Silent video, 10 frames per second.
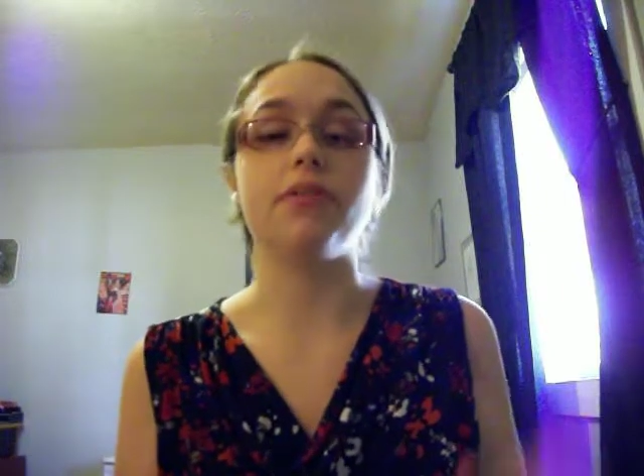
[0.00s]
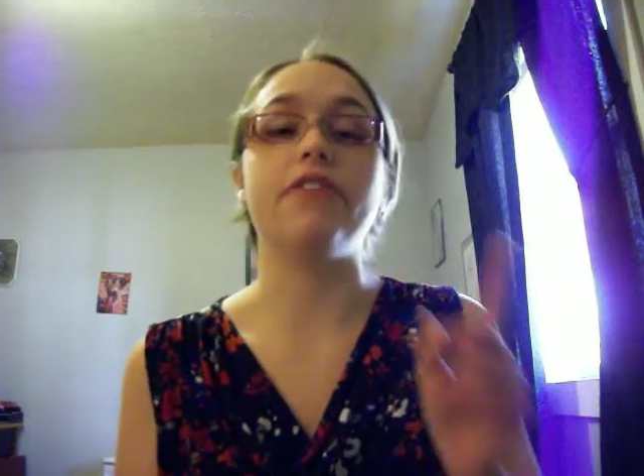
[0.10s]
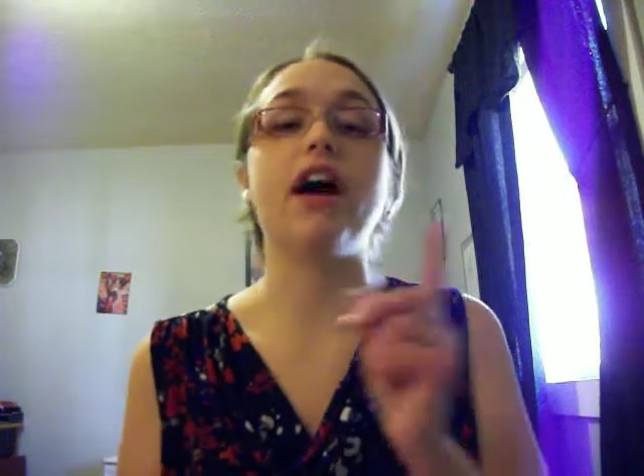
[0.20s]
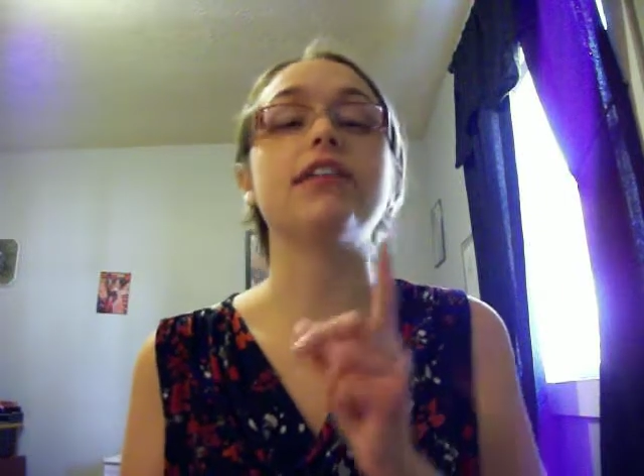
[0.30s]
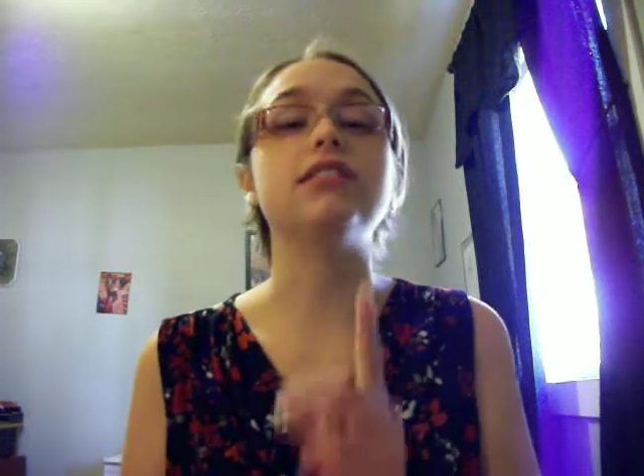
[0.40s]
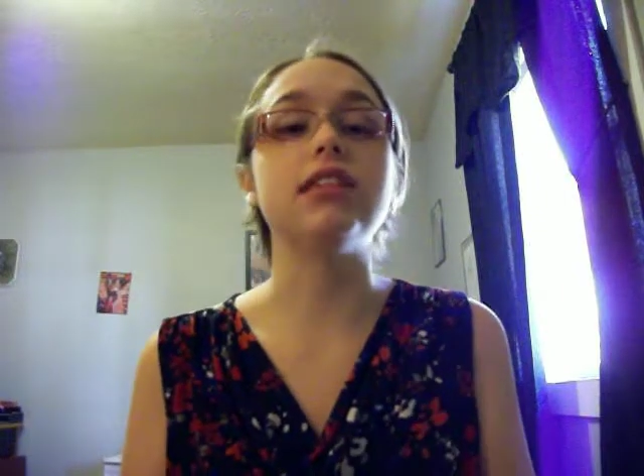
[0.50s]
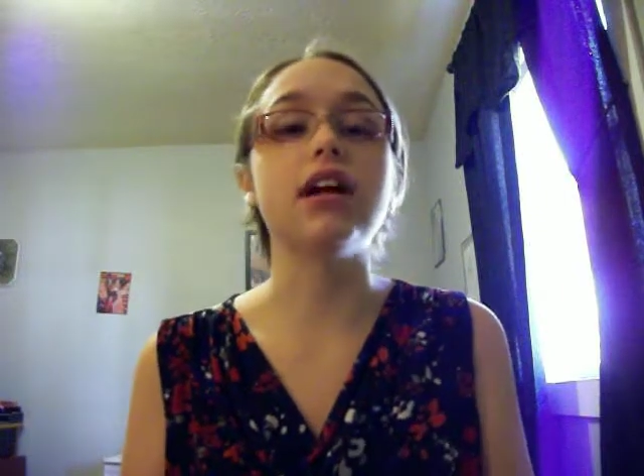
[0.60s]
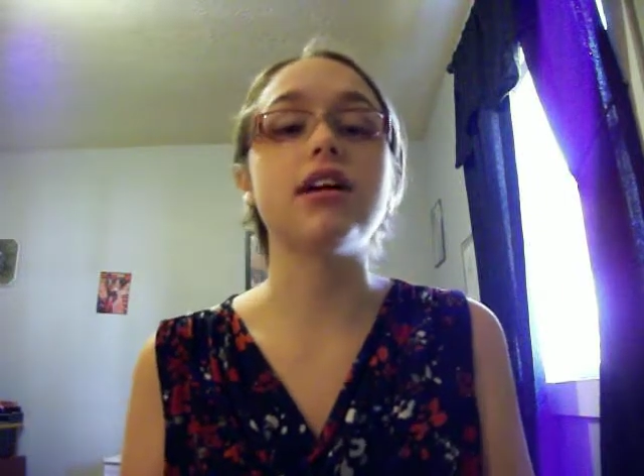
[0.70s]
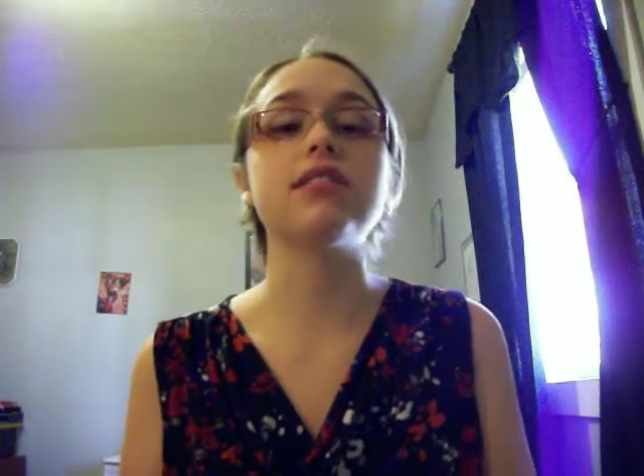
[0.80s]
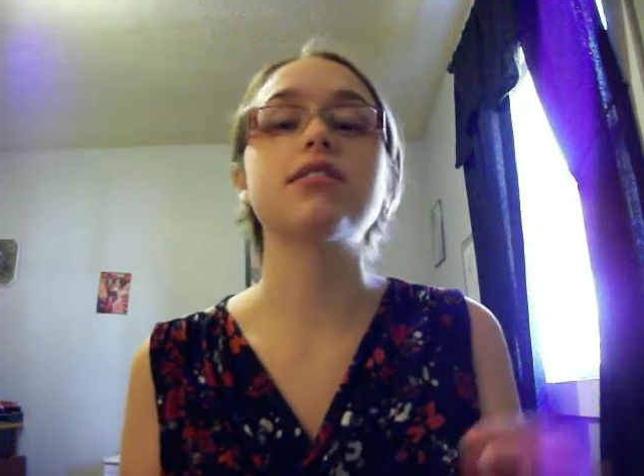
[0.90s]
But that
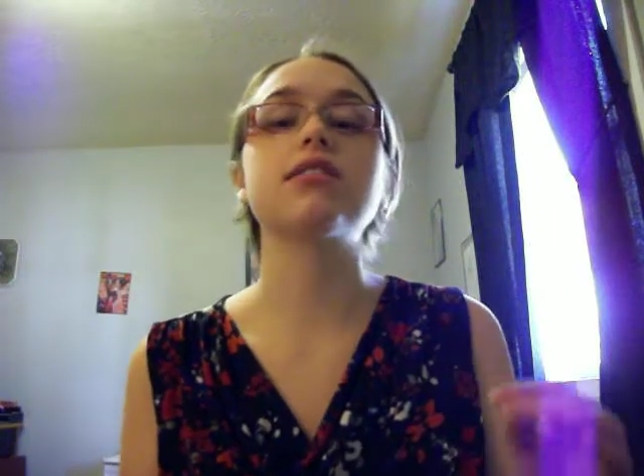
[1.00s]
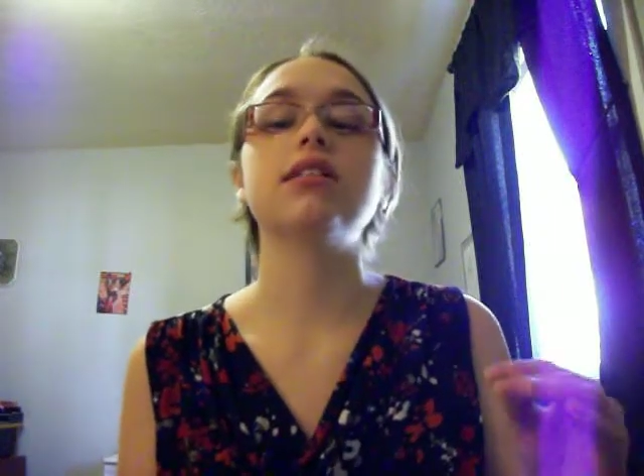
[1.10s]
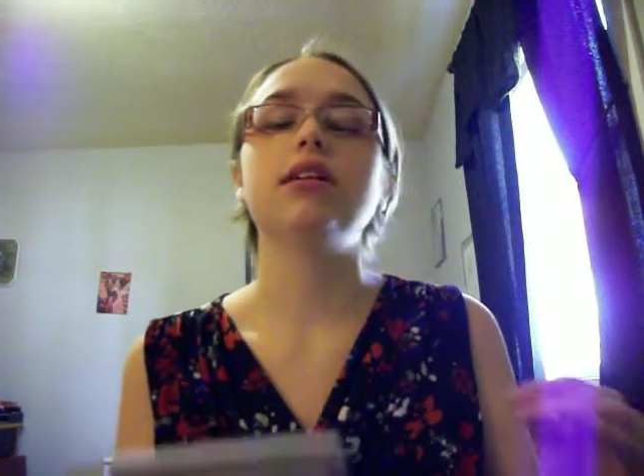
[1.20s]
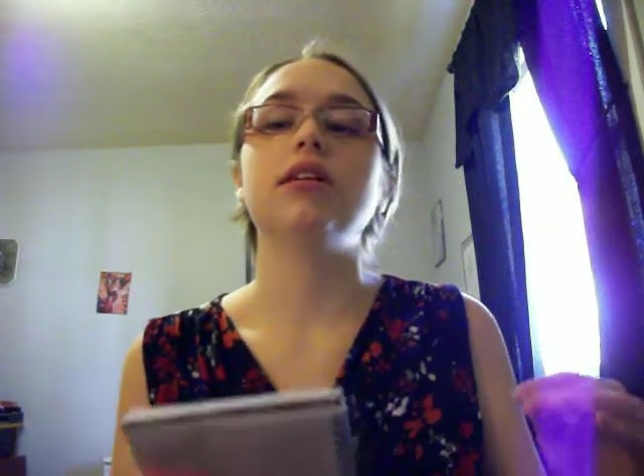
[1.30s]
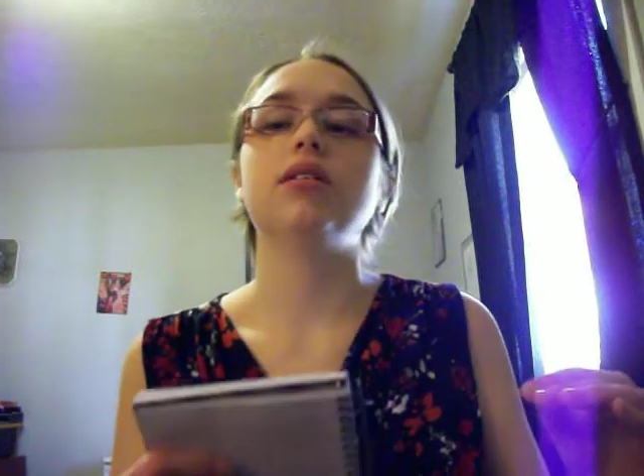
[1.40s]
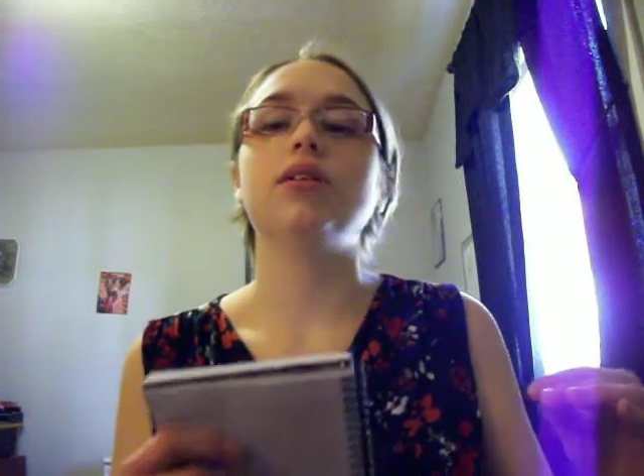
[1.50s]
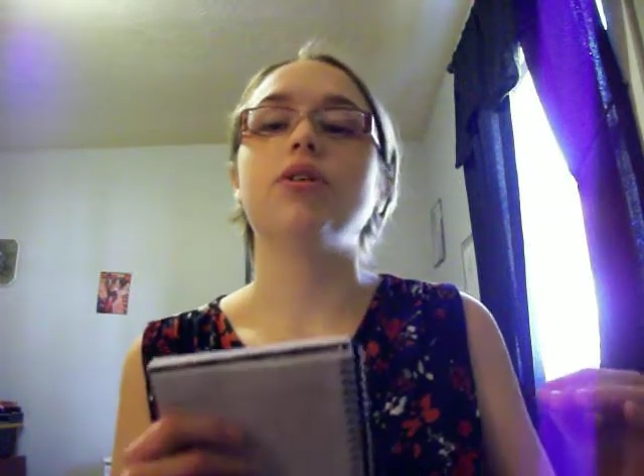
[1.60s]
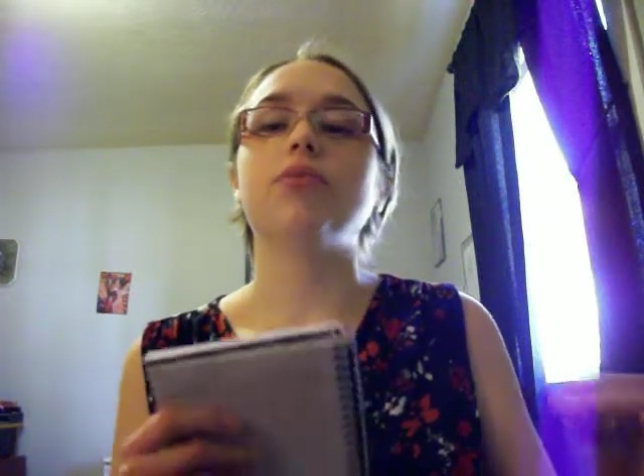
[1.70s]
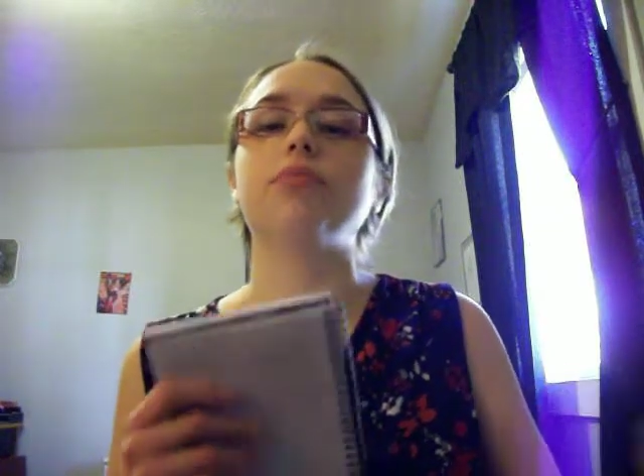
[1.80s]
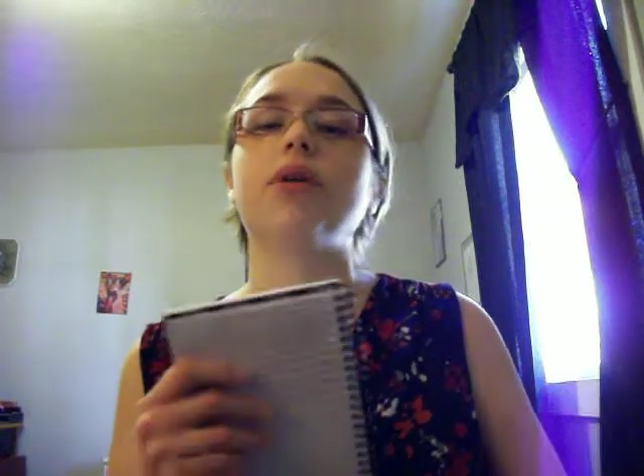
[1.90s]
does
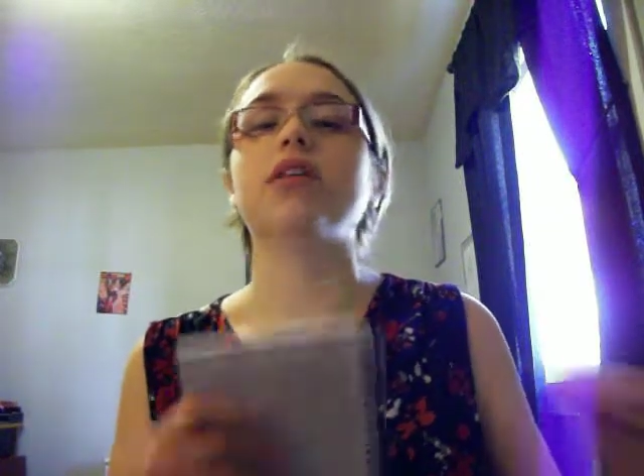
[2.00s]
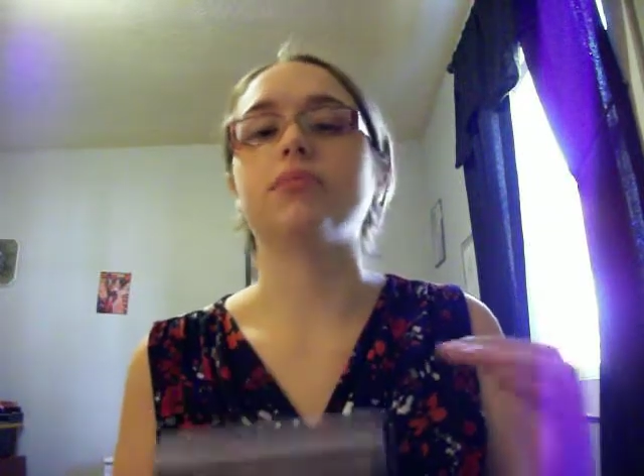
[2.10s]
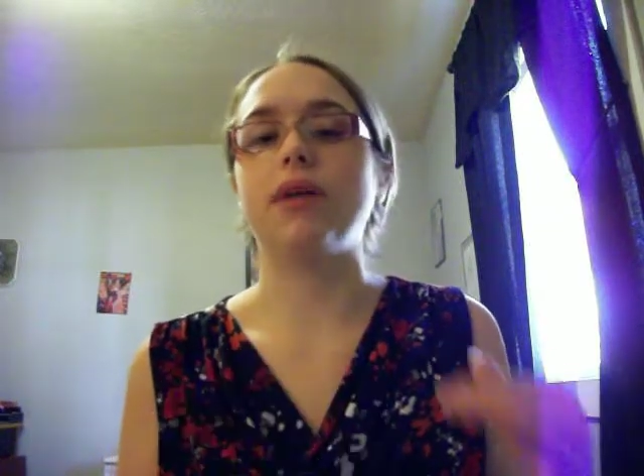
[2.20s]
bottom